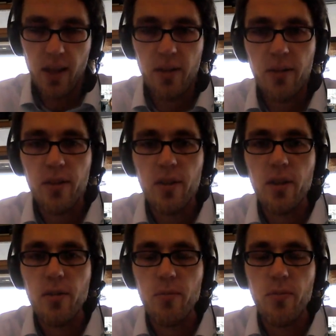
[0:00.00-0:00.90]

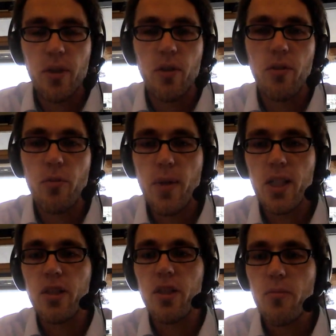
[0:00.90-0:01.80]
but
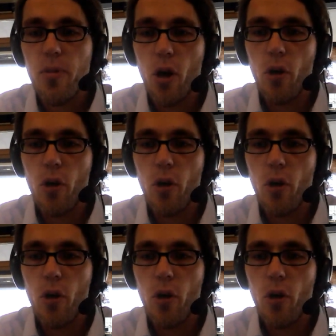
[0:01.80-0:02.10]
also mentioned